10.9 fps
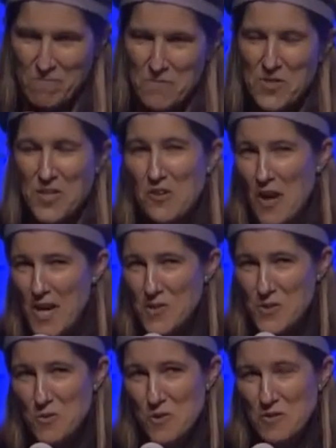During graduate
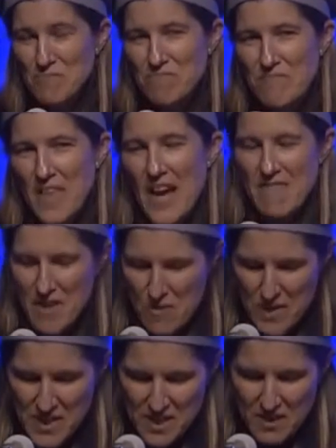school, I found
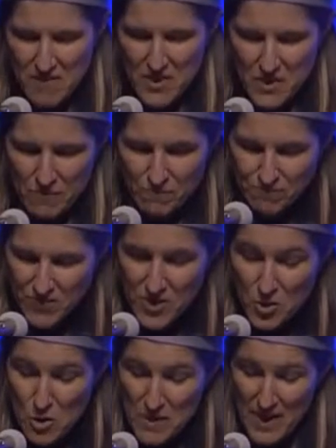myself
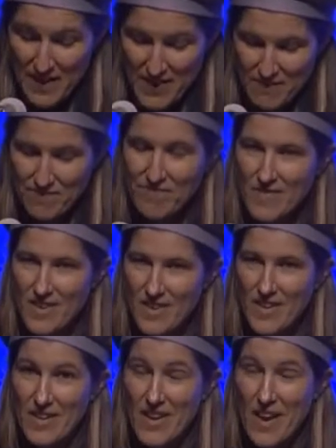scuba diving
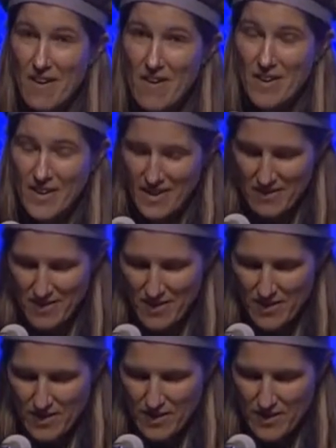in Antarctica,
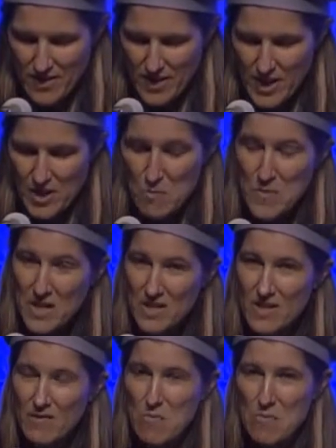in the middle
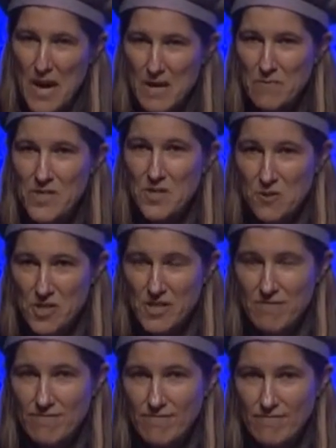of a bottomless
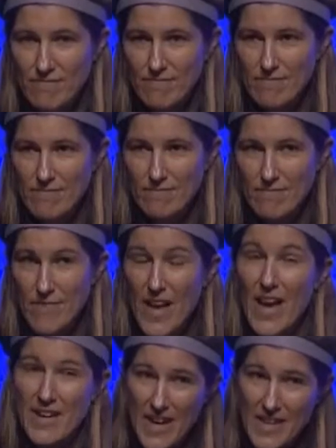ocean
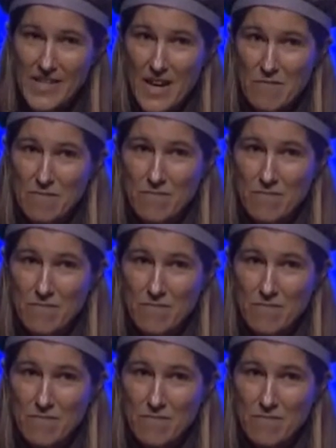at nighttime.